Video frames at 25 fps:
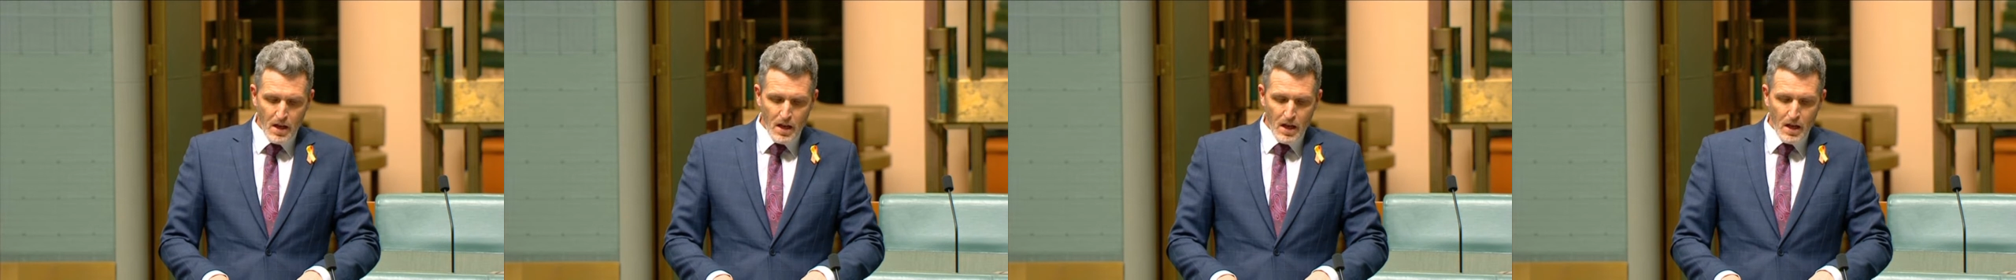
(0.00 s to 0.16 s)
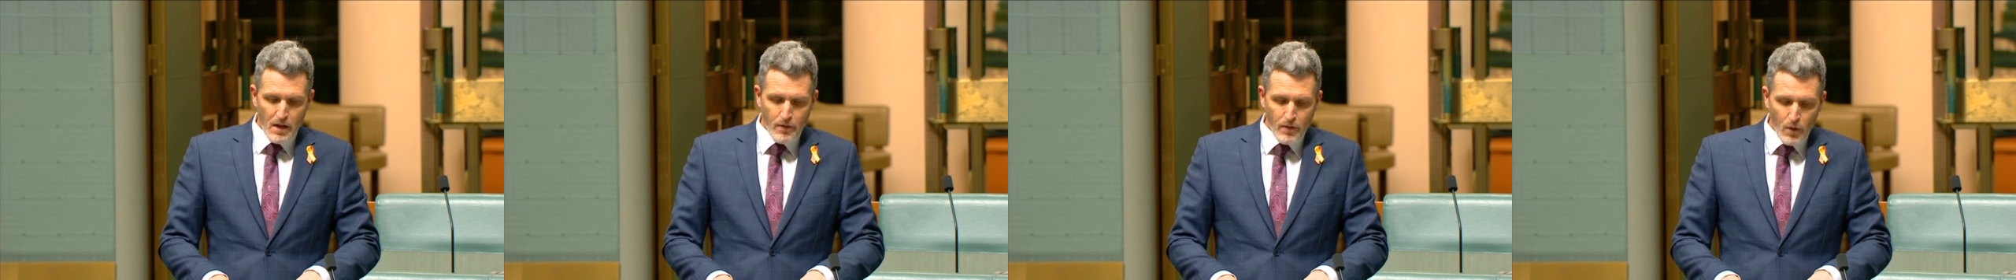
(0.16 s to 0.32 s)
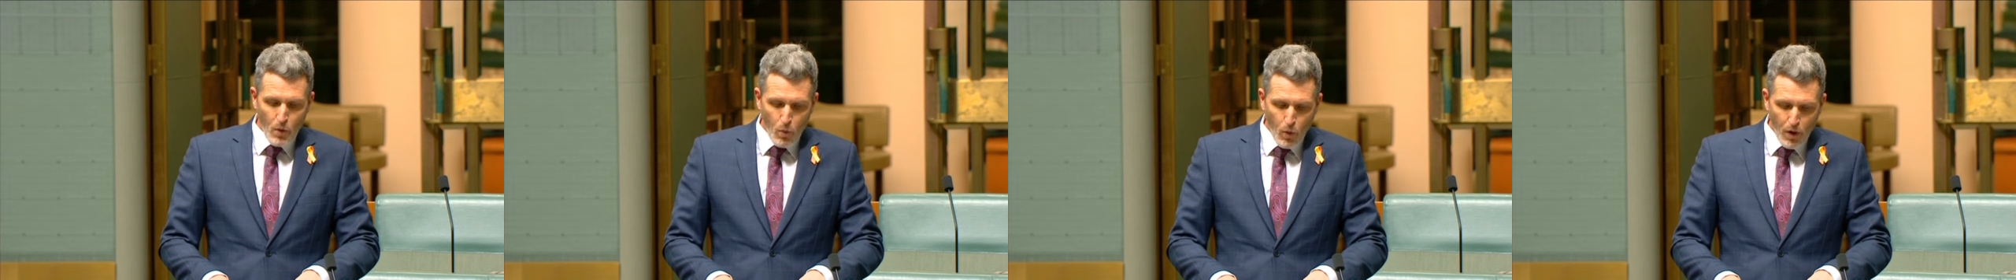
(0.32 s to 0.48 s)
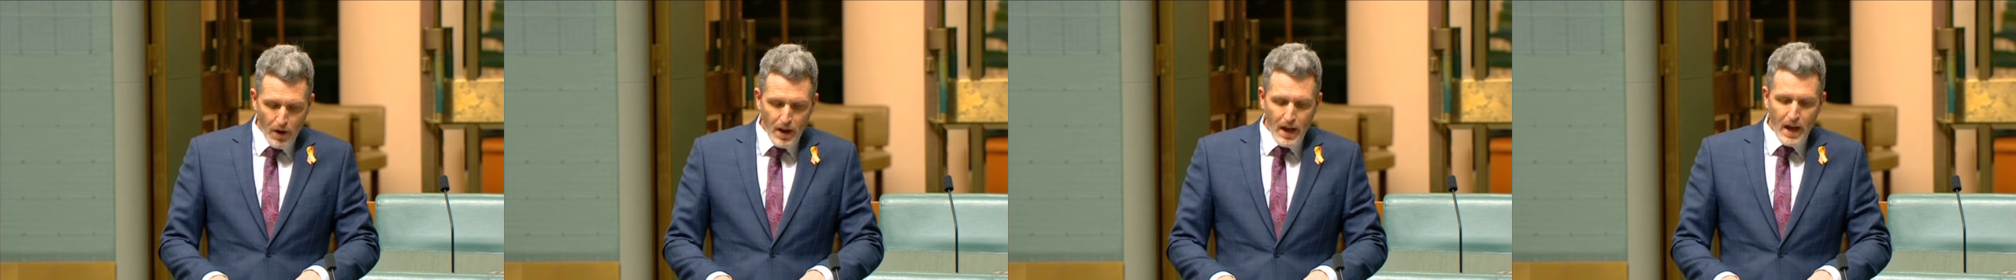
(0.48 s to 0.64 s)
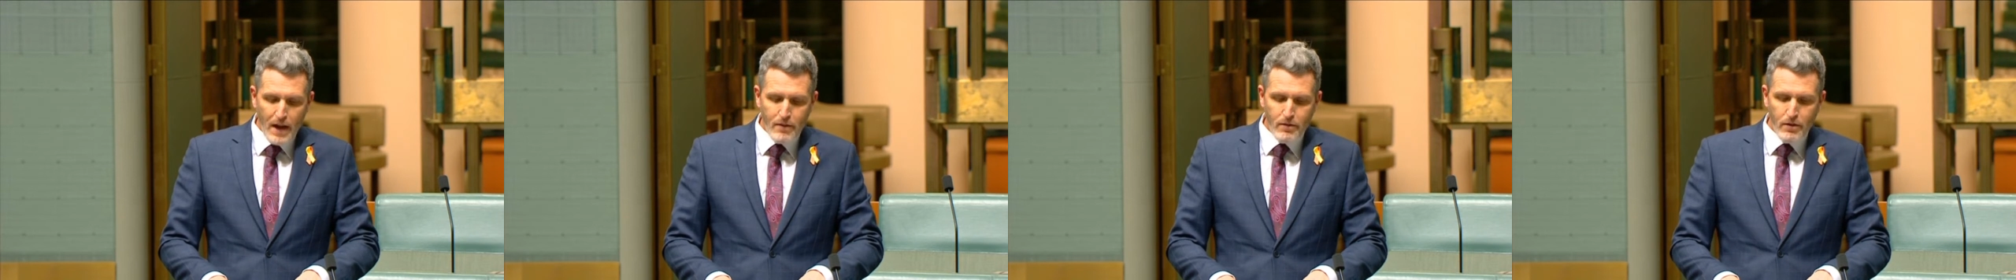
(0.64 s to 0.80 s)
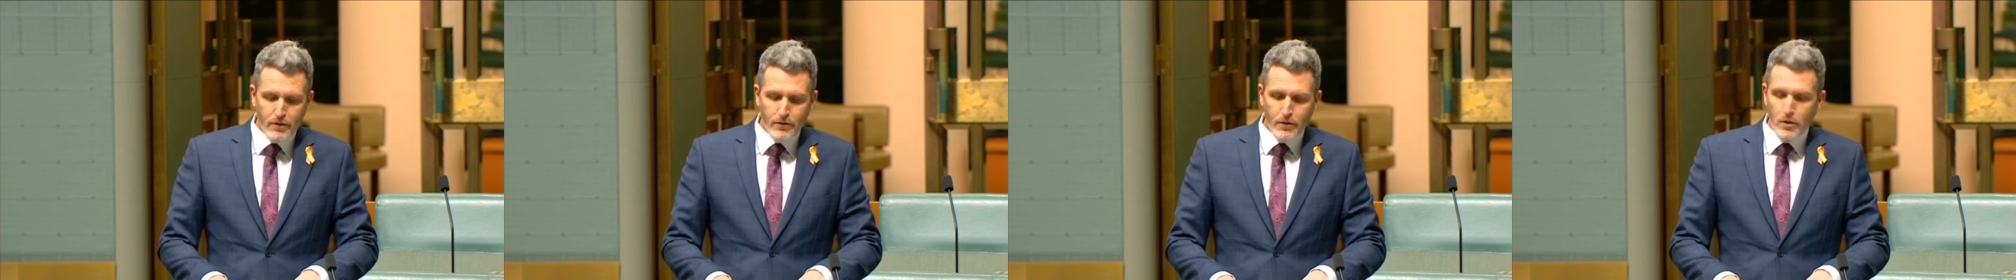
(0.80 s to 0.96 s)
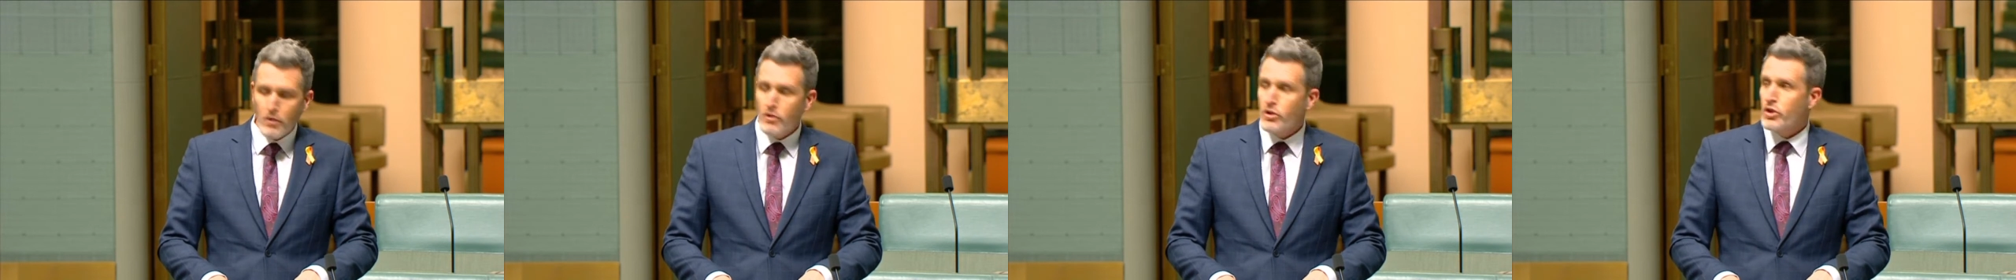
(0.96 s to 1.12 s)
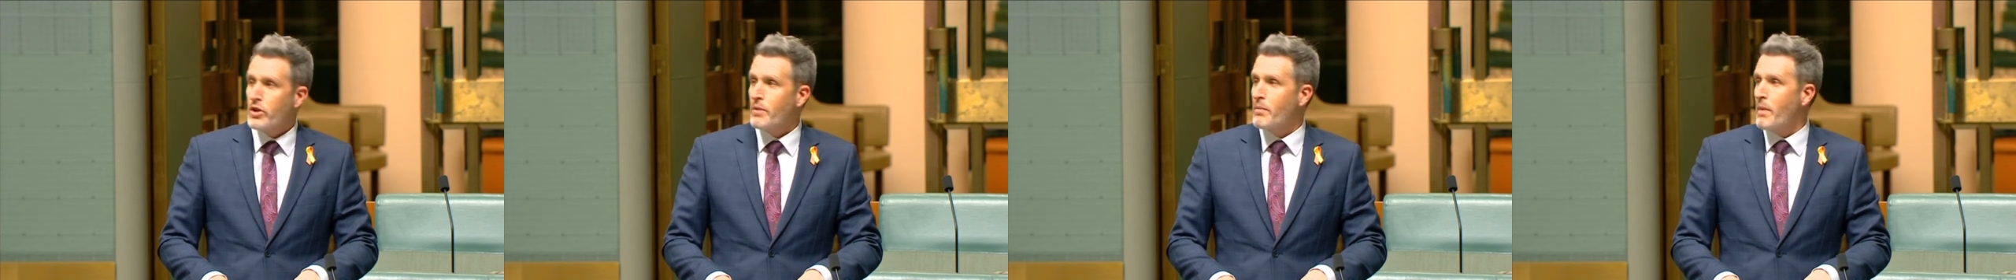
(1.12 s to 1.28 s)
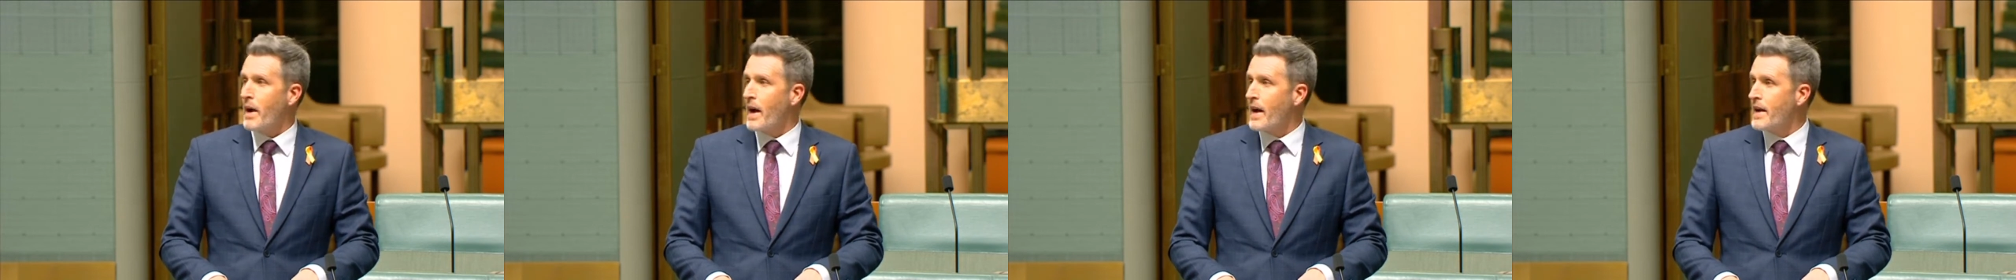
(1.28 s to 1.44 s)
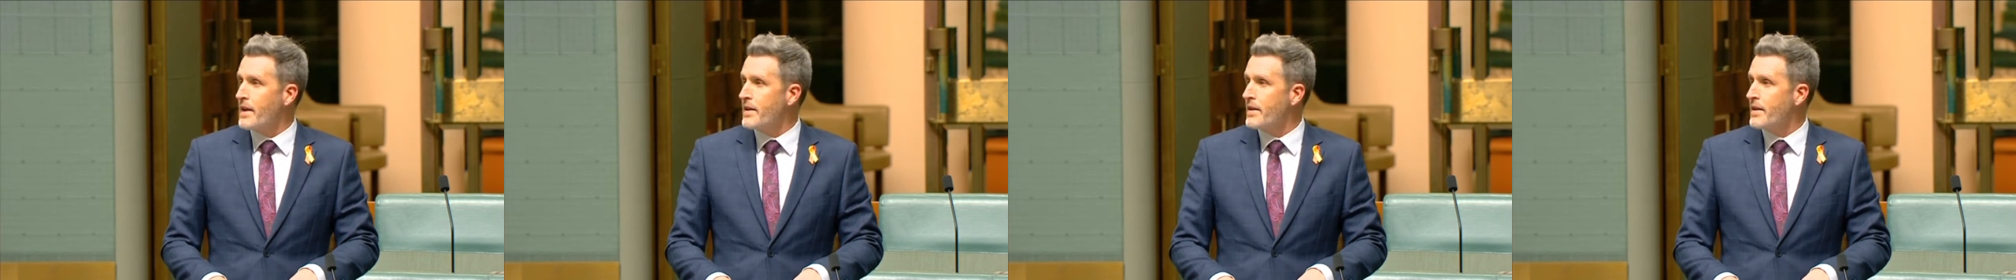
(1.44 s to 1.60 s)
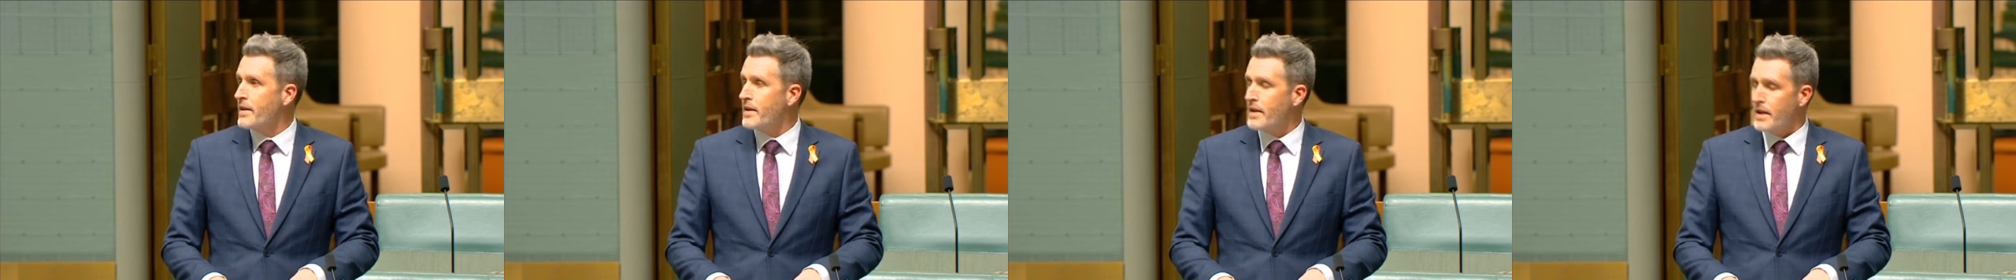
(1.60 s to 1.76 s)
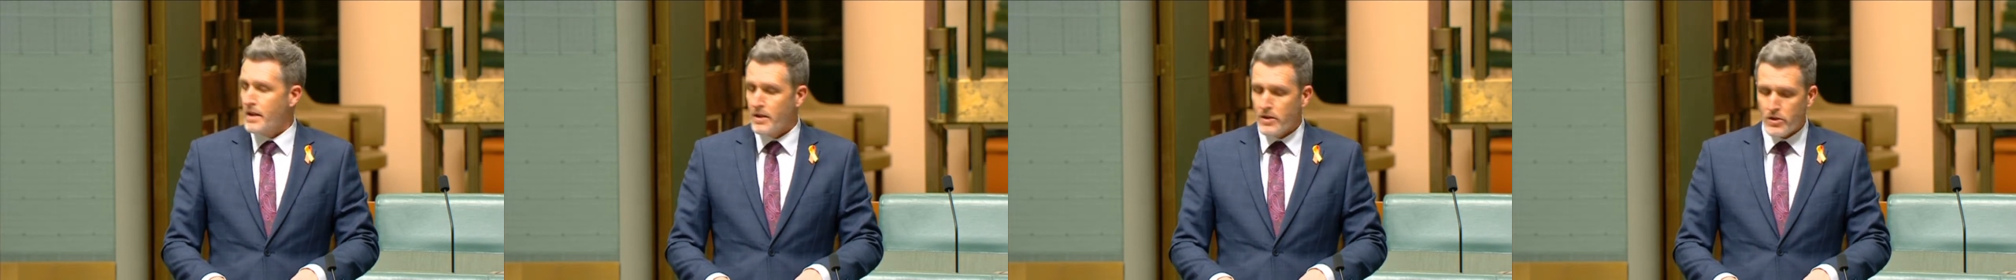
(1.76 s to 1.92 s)
If you want to have a future made
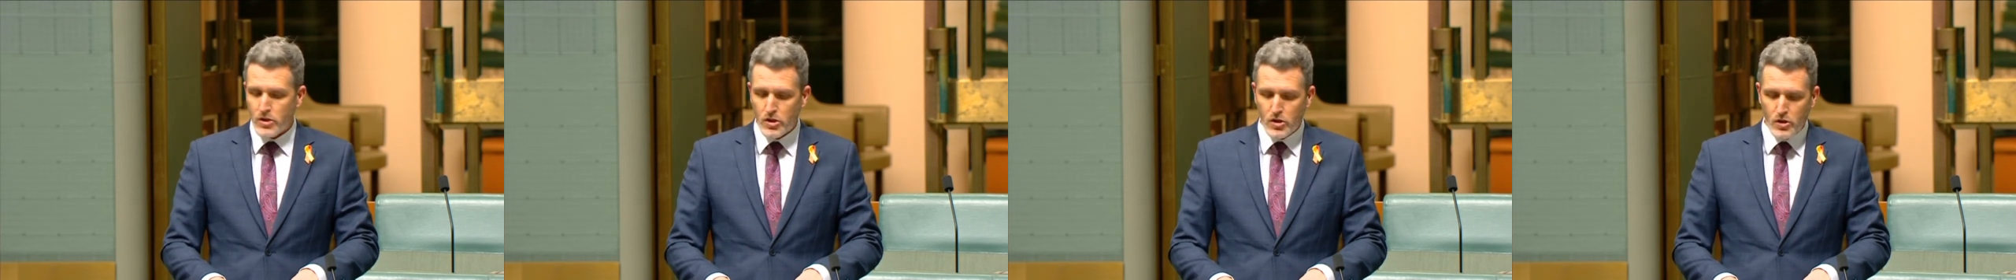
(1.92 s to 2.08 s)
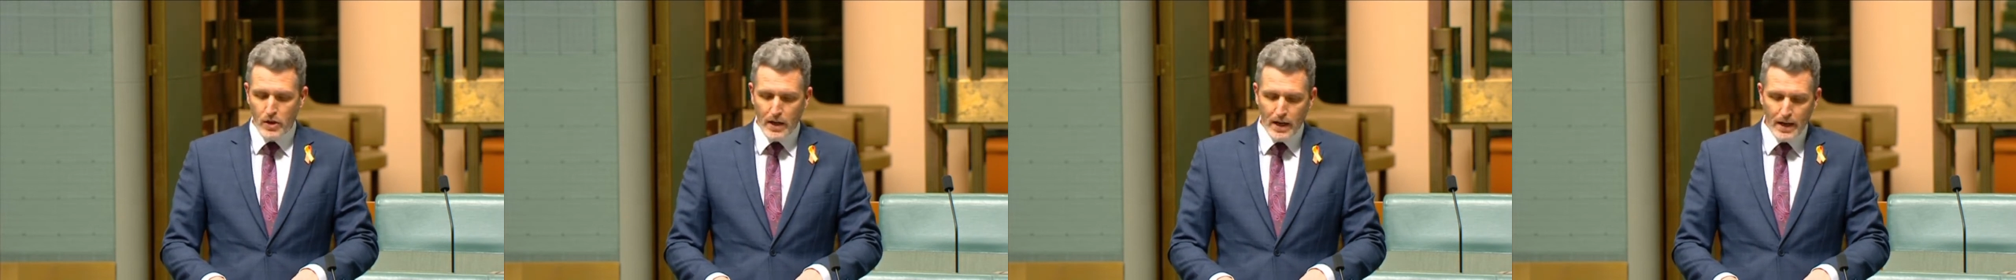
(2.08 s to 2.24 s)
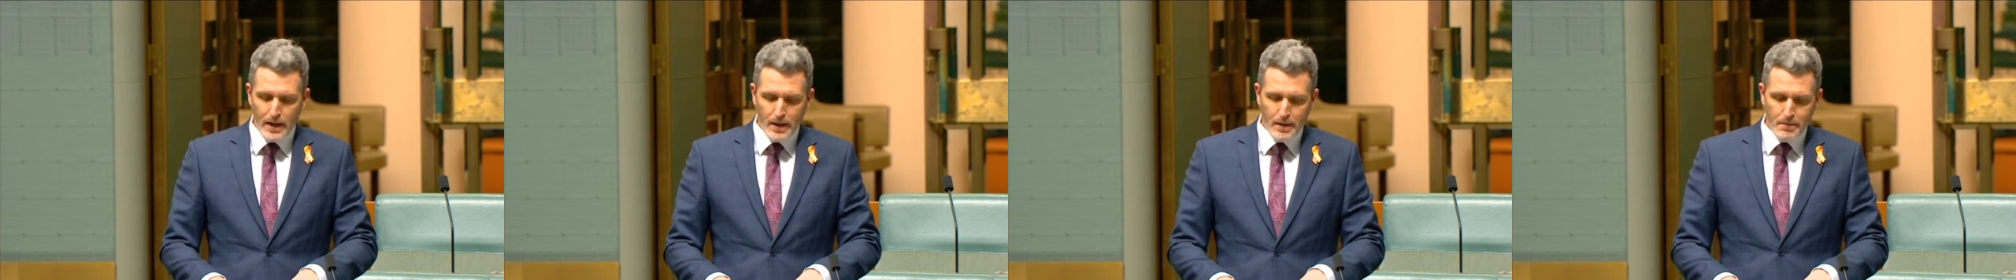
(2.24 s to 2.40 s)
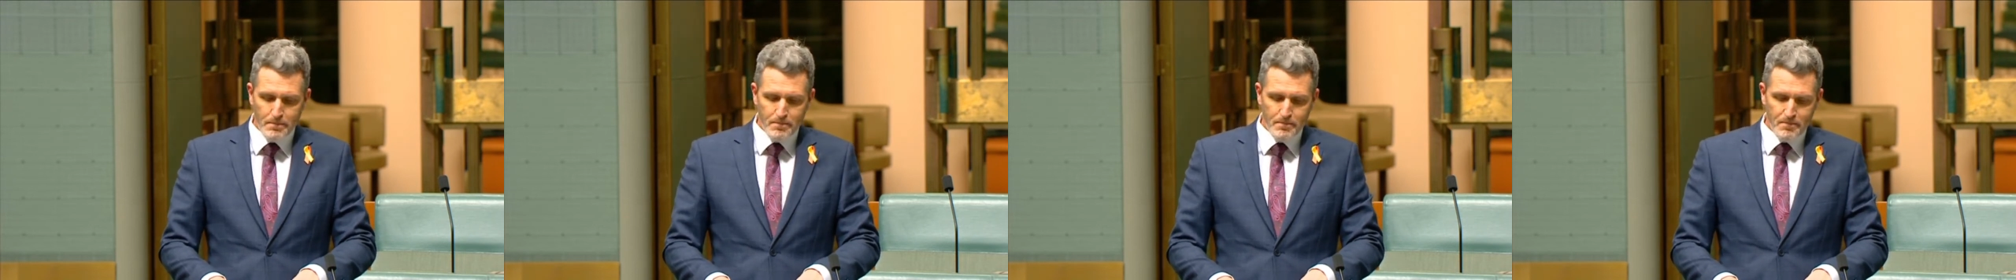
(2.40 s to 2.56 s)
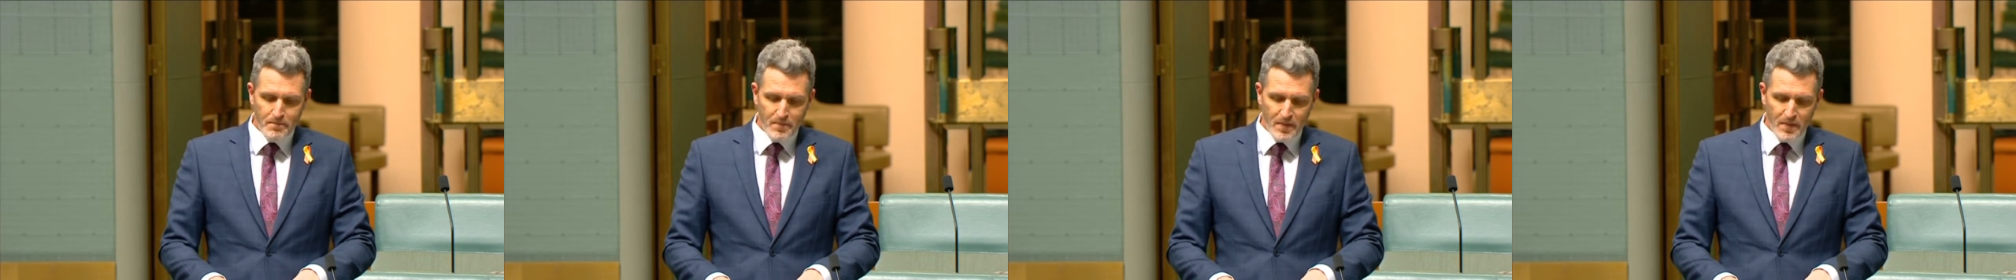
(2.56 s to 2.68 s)
in Australia,